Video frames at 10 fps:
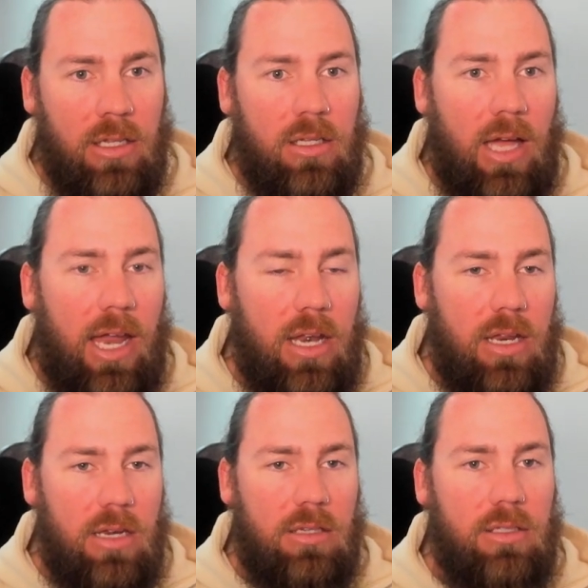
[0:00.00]
And
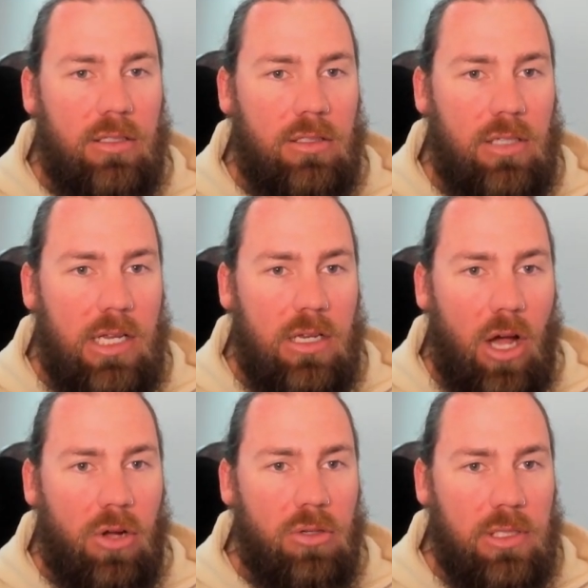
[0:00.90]
he
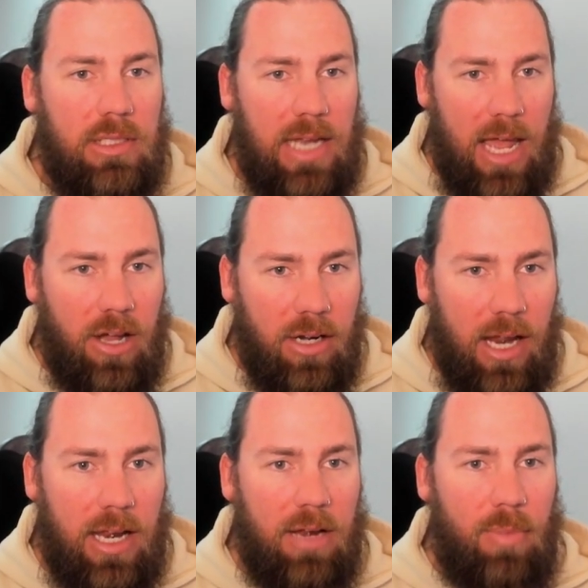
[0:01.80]
goes down
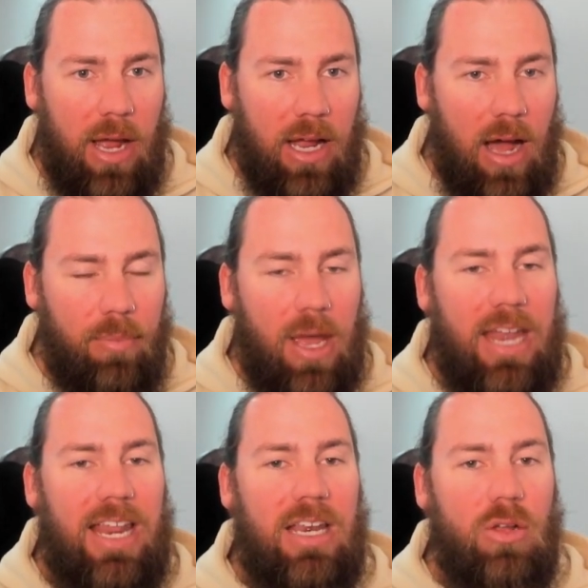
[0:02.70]
and then back up,
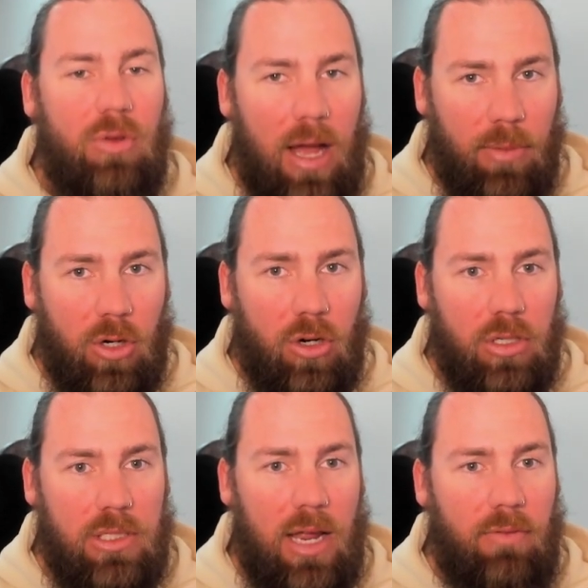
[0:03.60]
and then he'll come
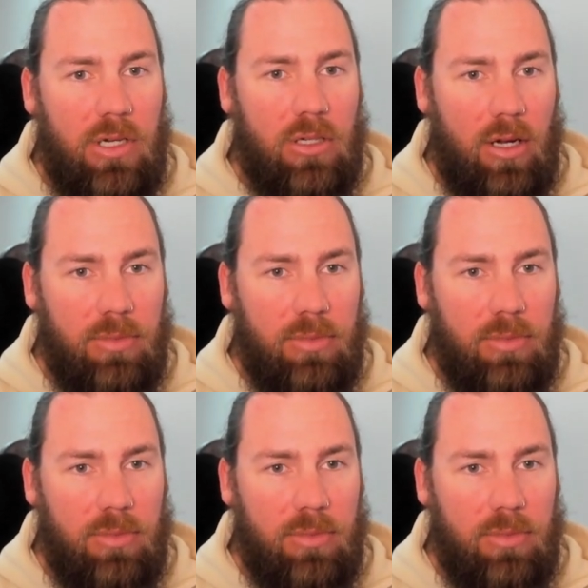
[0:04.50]
across every time.